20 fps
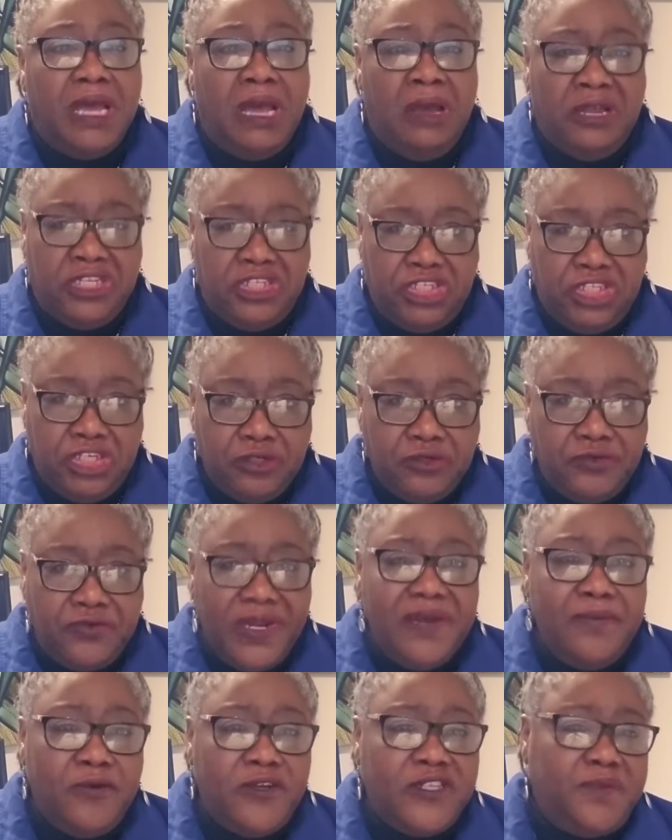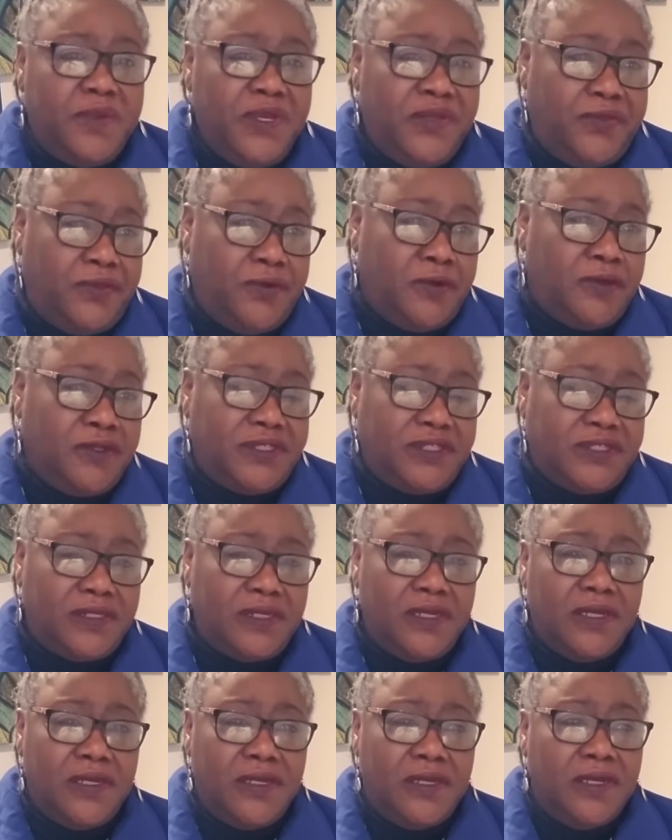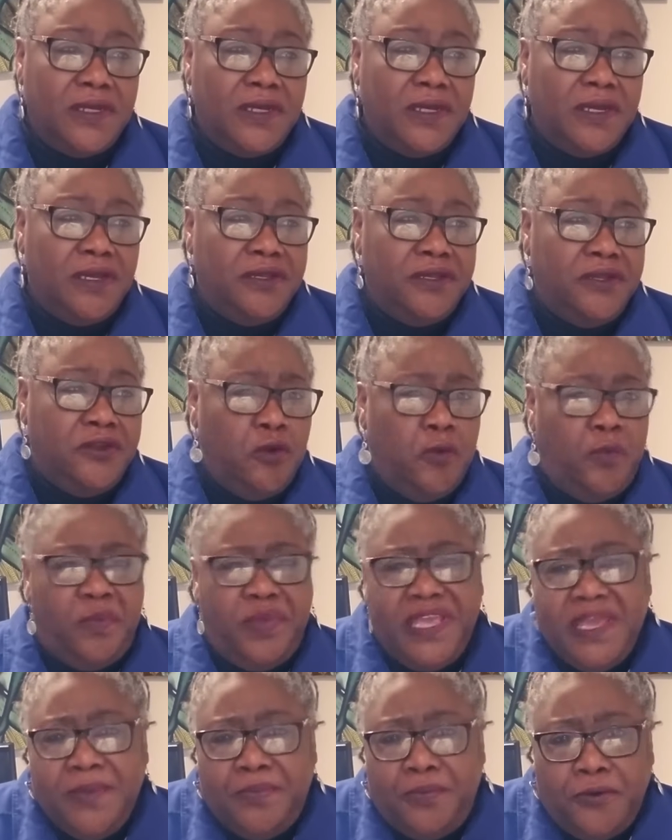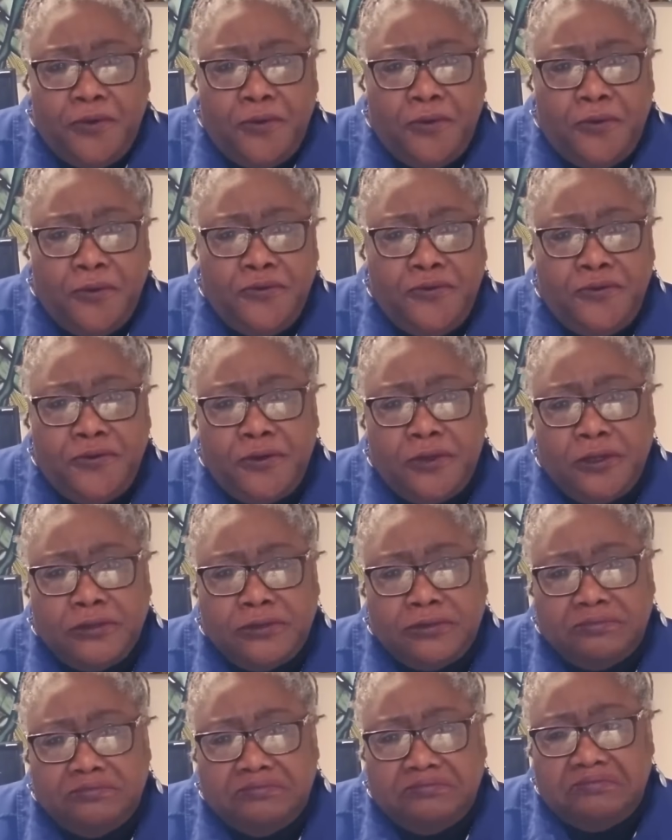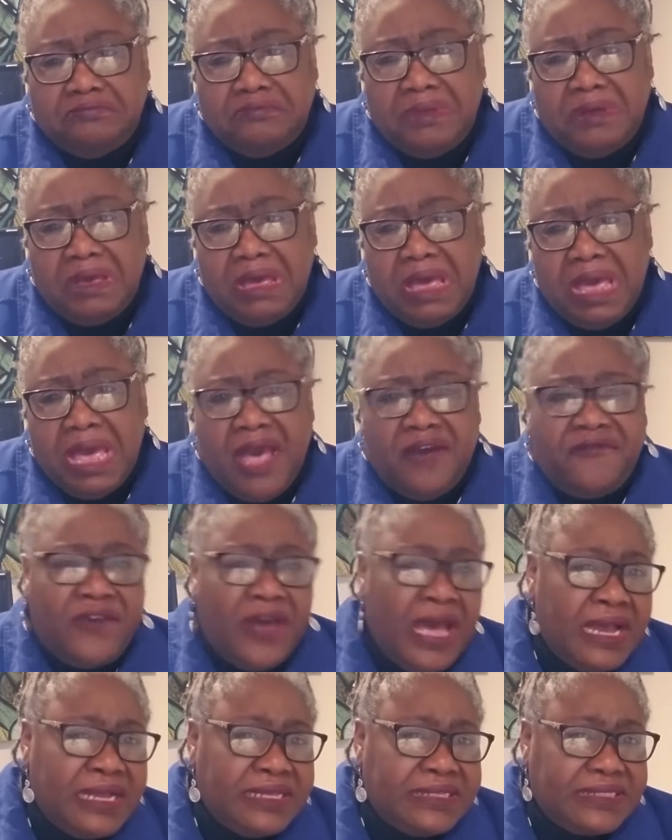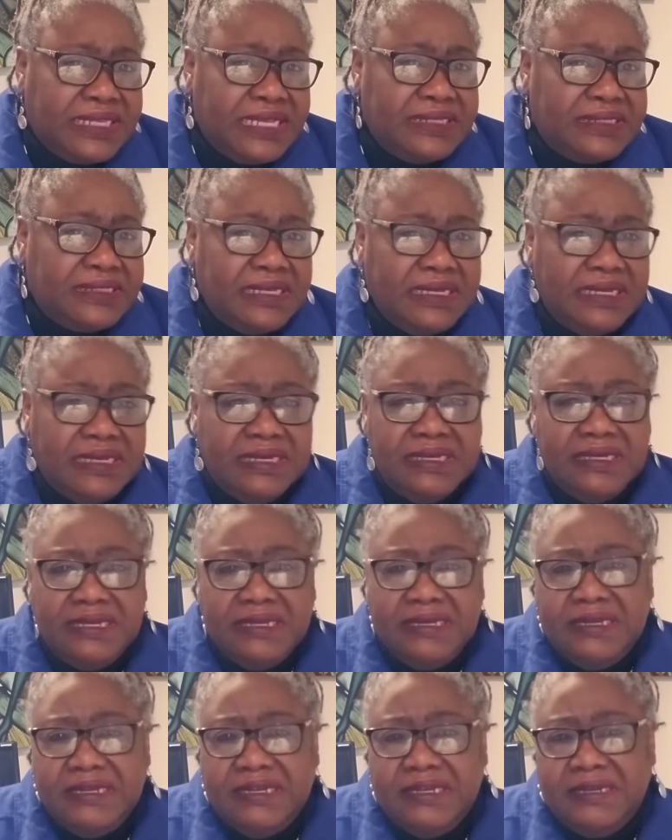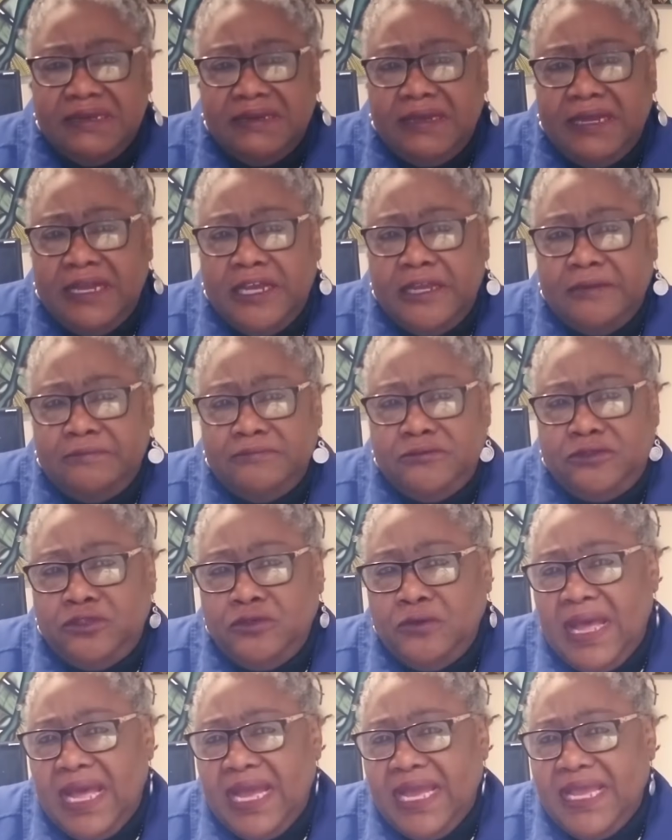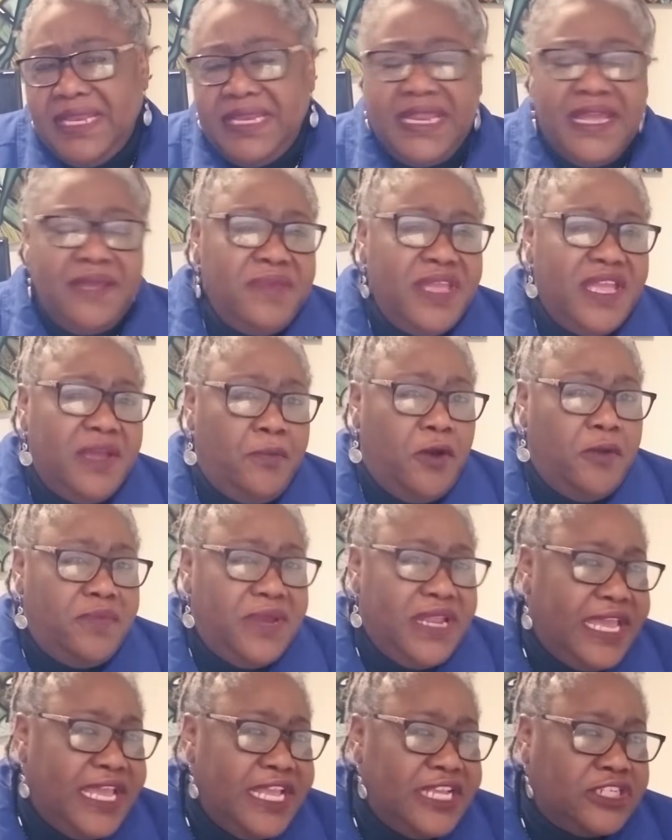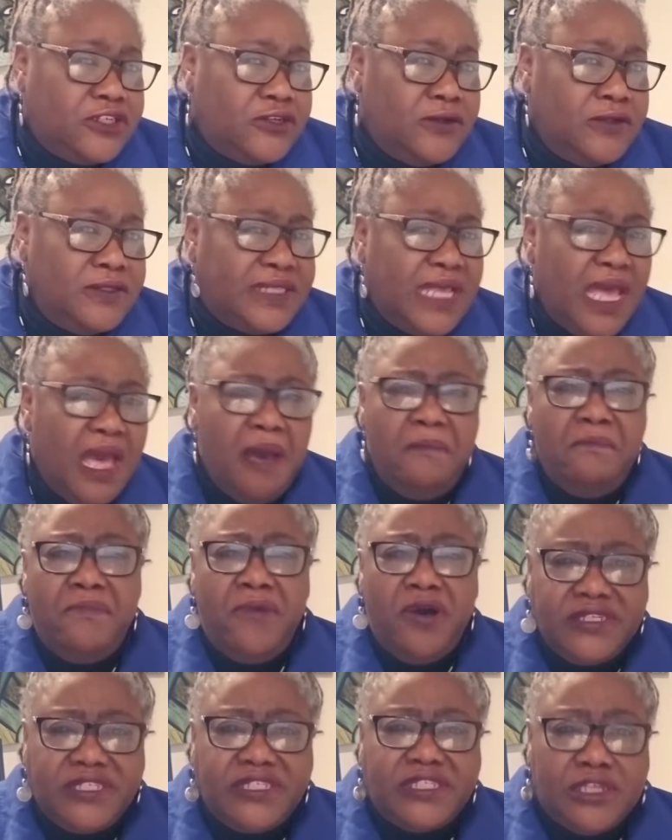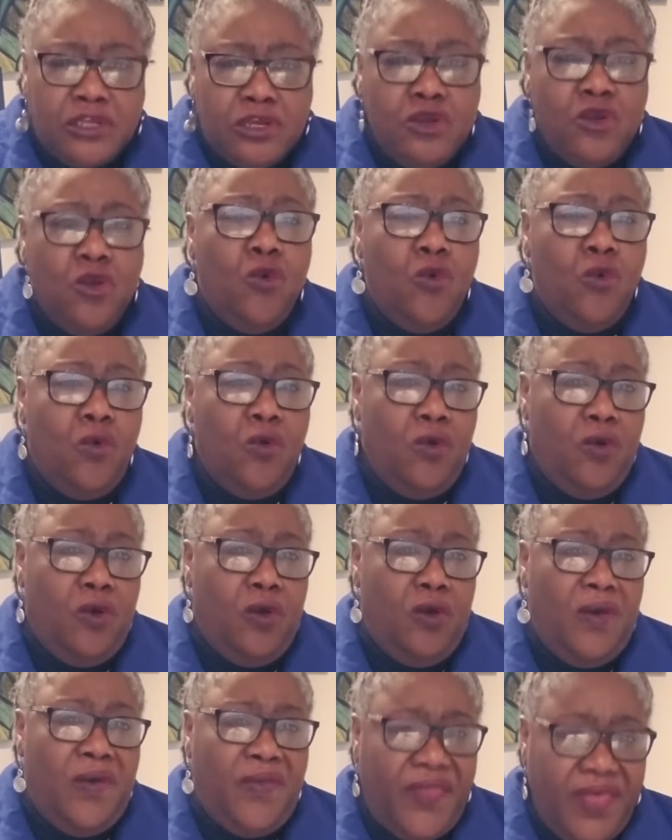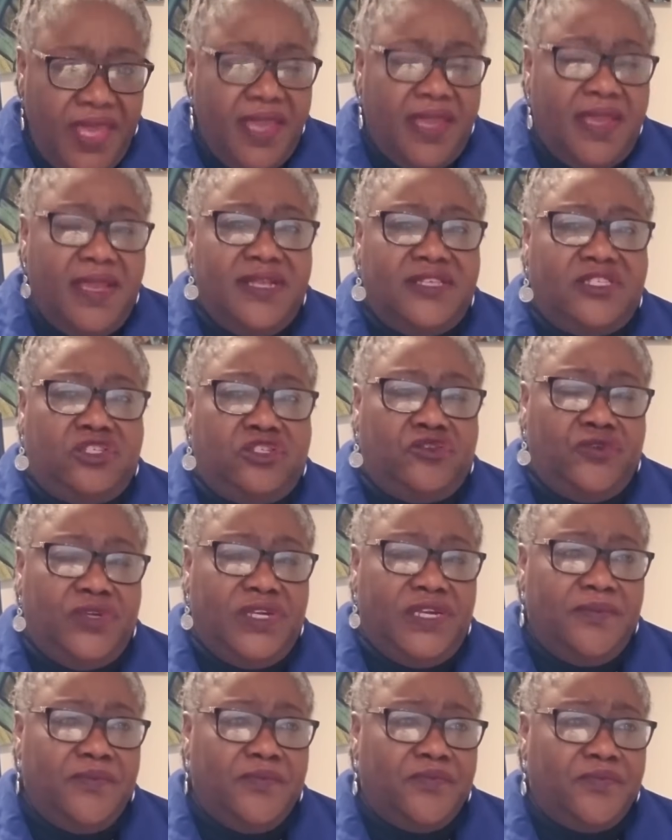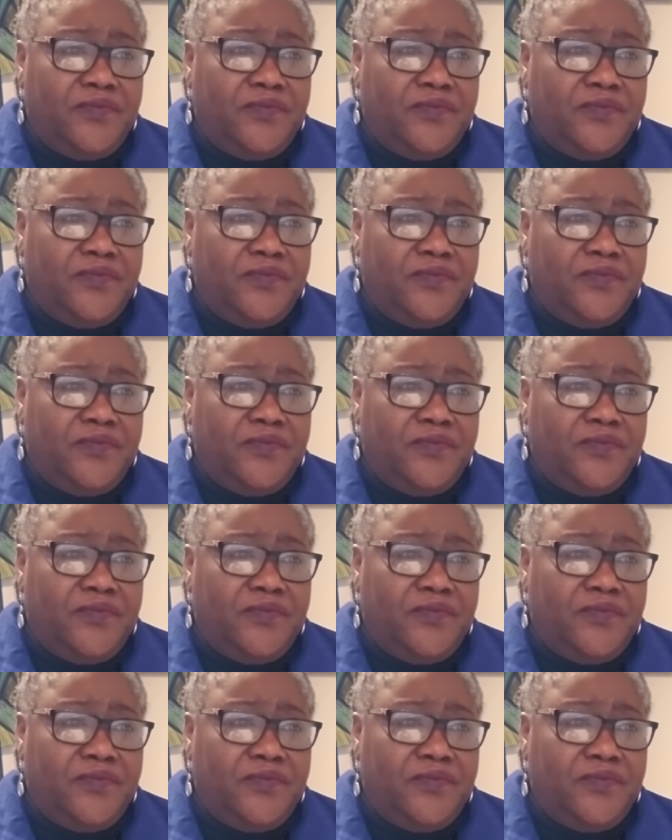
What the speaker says: Our children must be taught, you know, people who do not have access to academic publications must know their history.